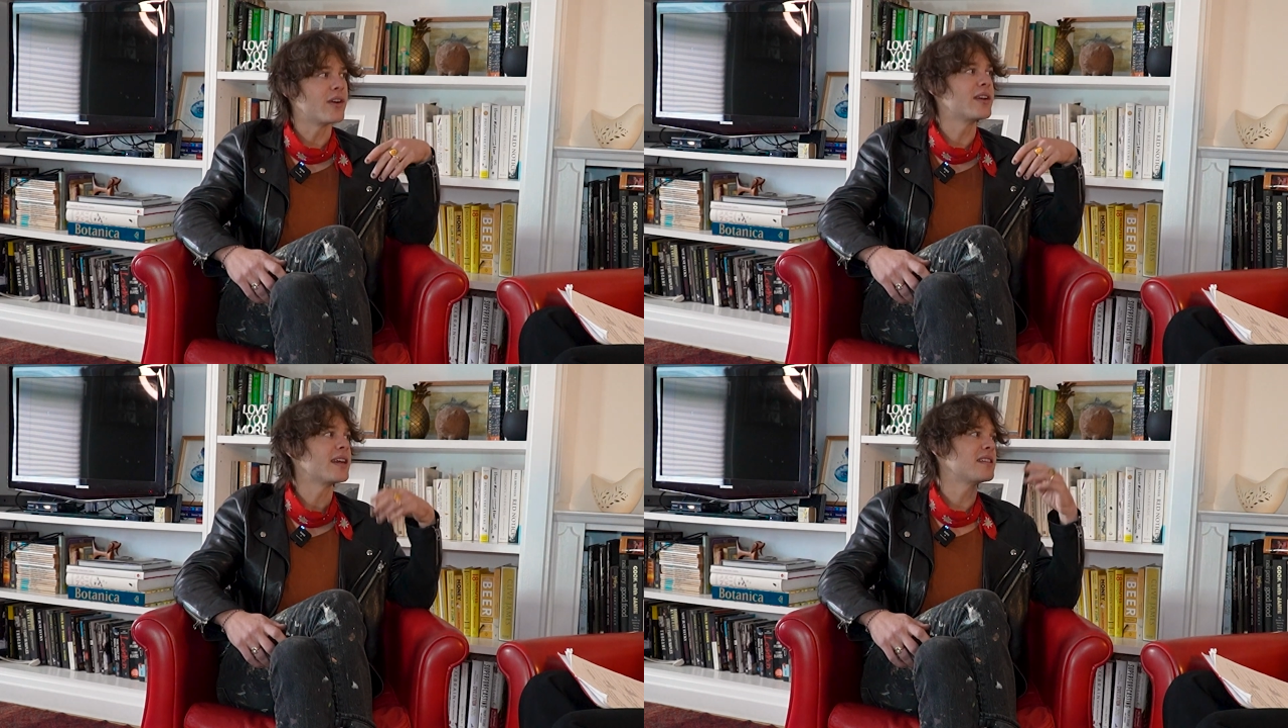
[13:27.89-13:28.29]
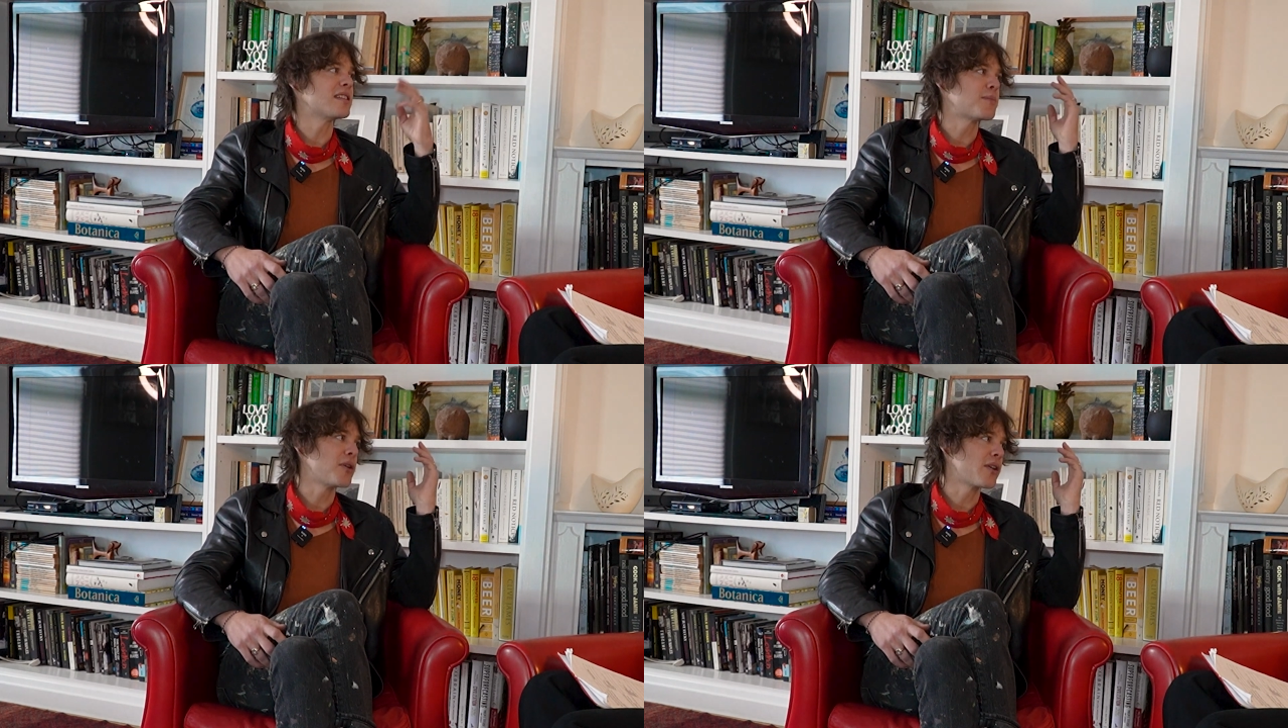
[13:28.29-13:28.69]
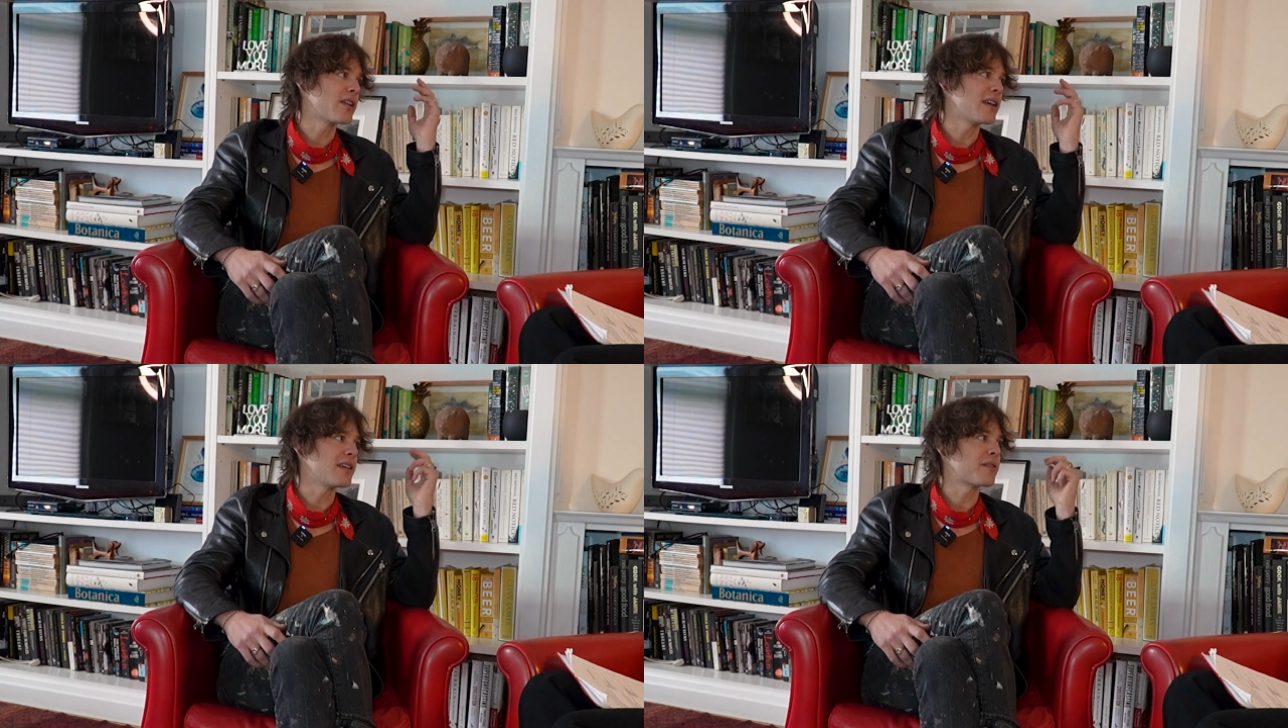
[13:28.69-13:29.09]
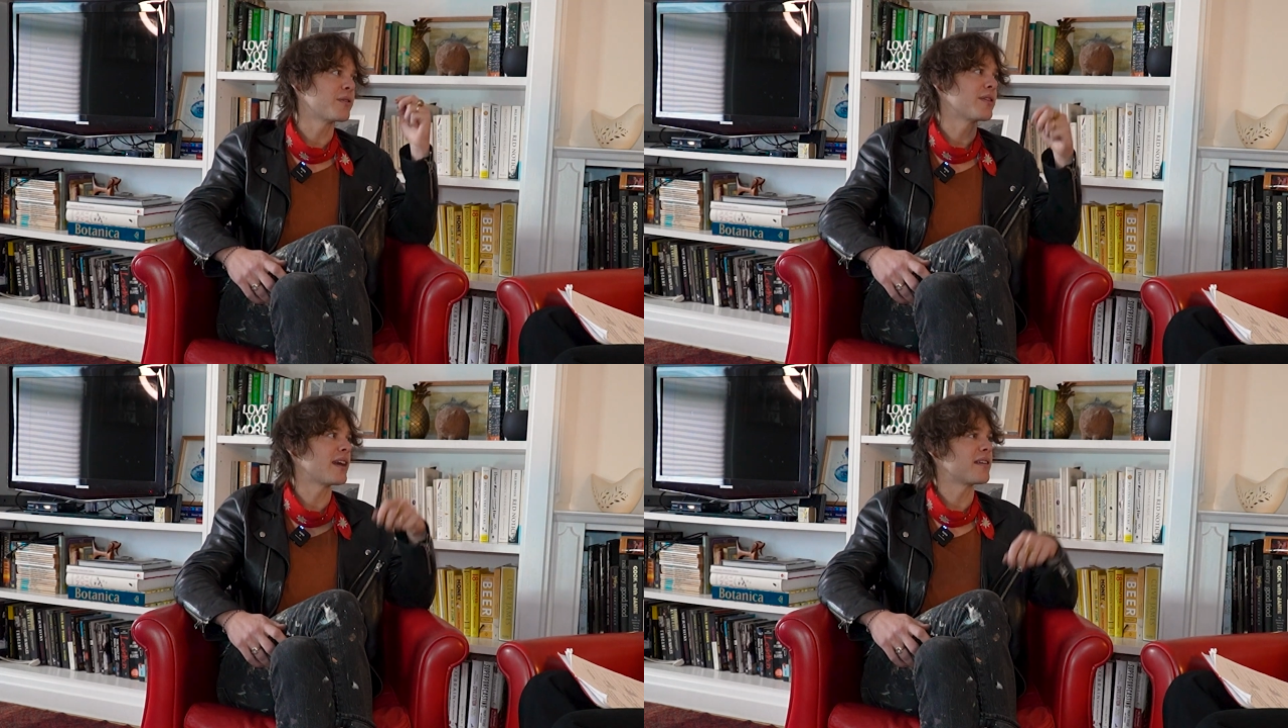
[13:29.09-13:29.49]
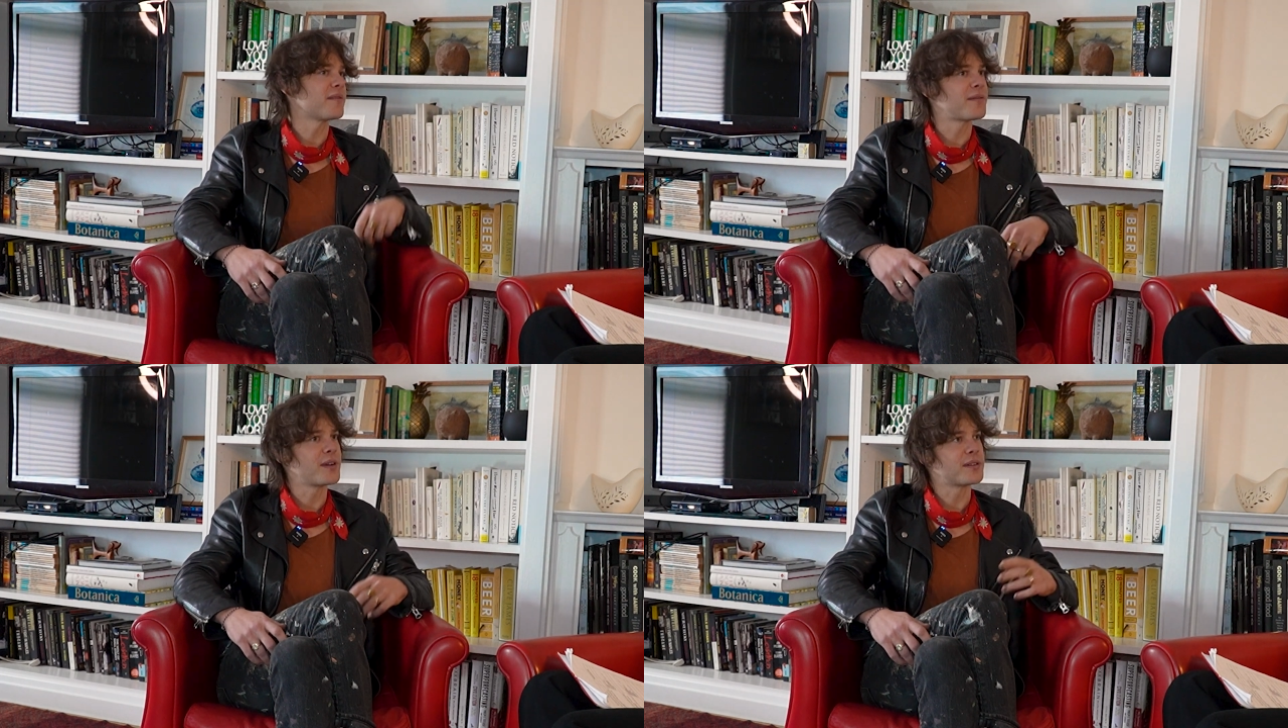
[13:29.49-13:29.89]
own ideas percolate through
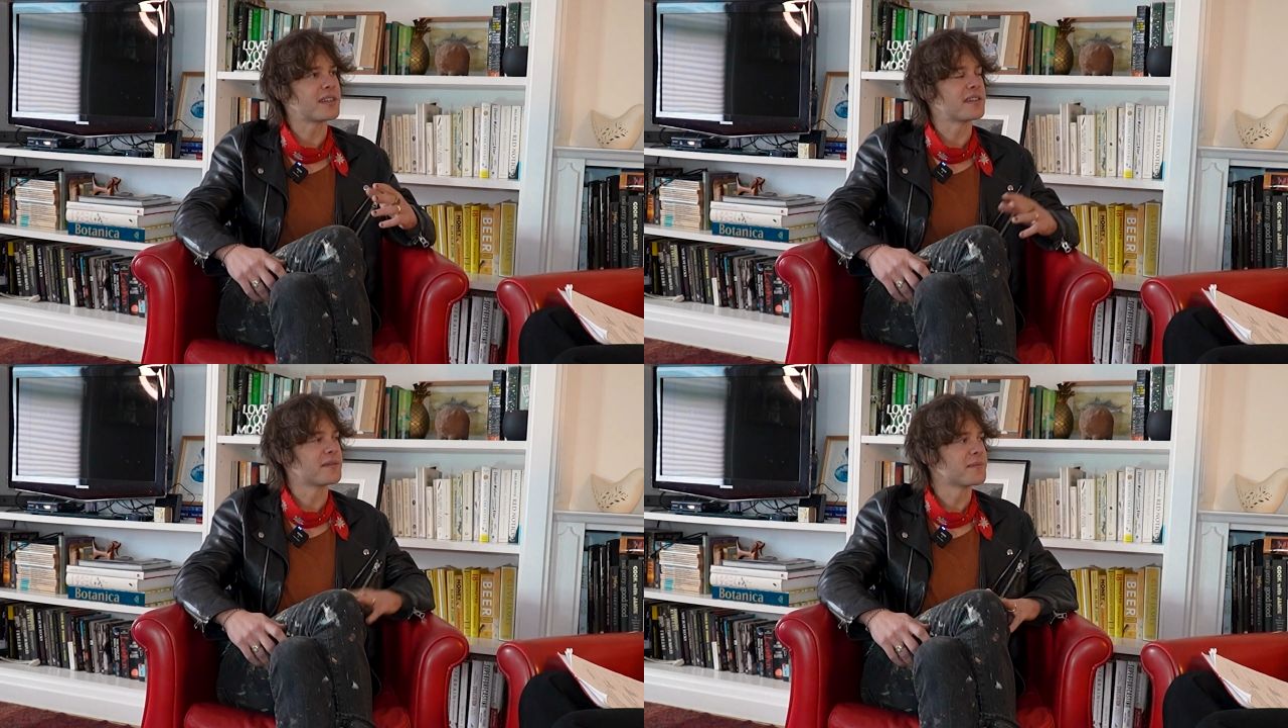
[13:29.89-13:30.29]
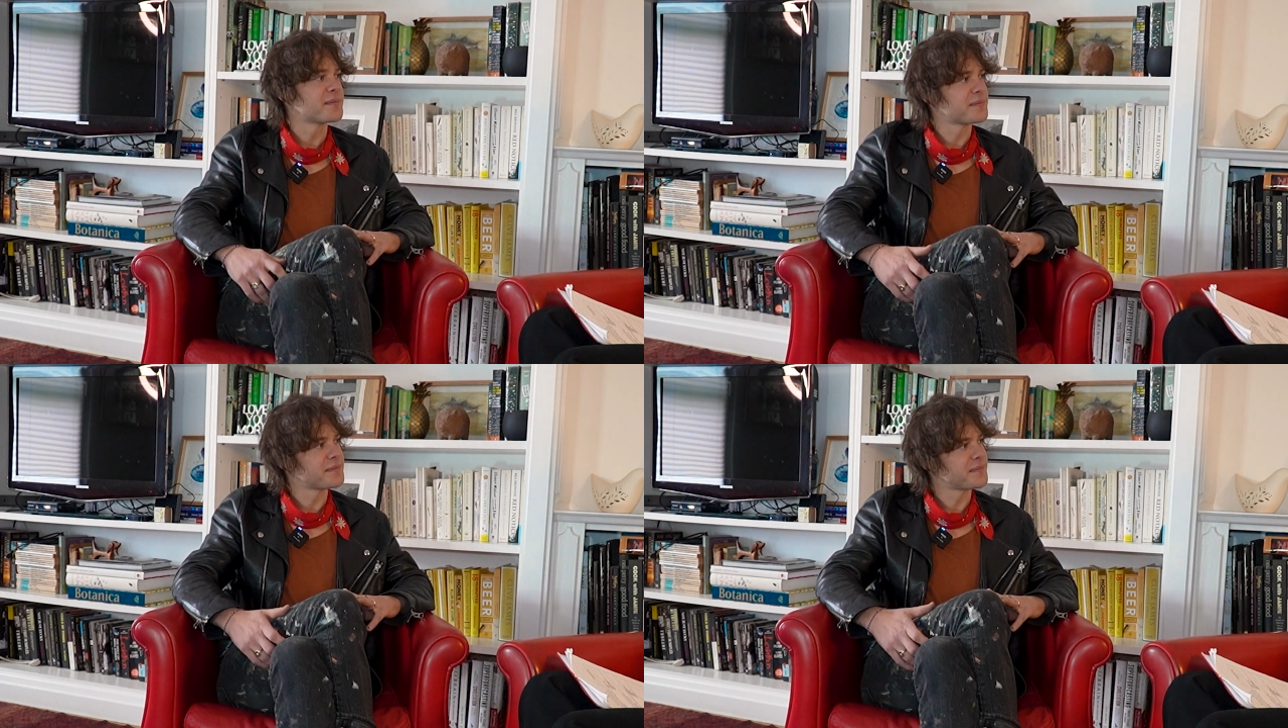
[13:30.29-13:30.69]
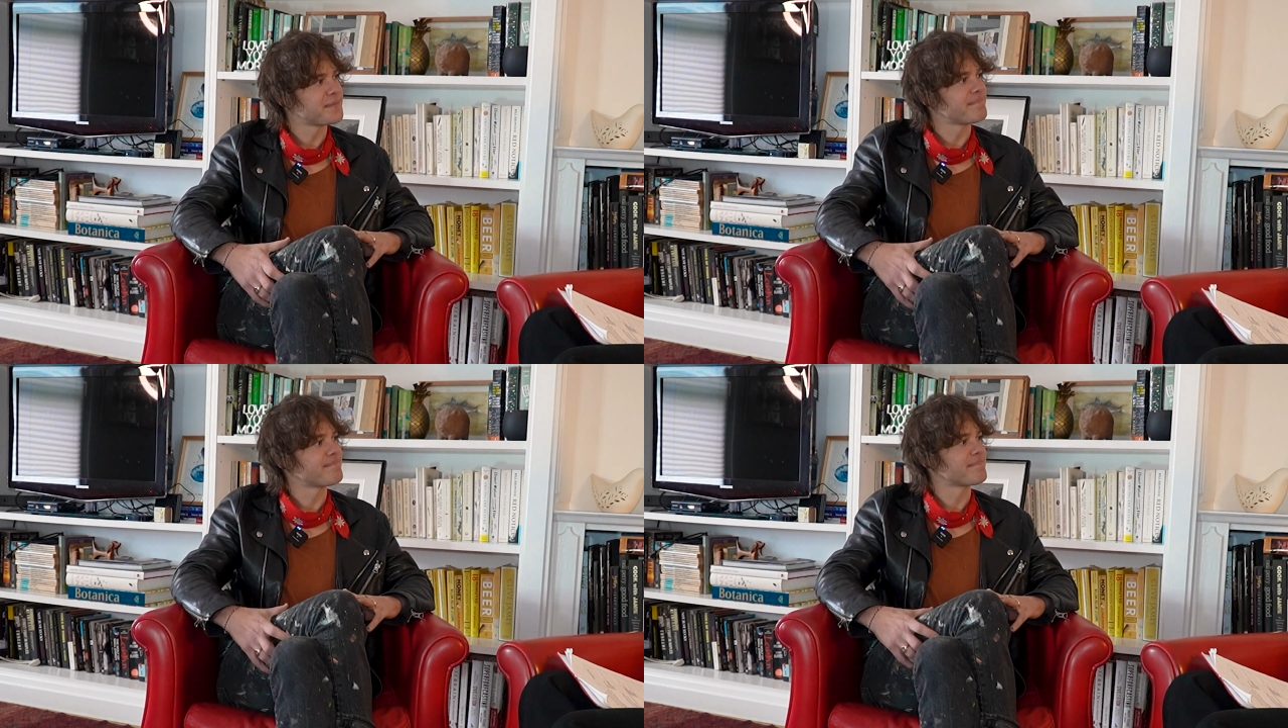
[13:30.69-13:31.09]
that filter. Yeah.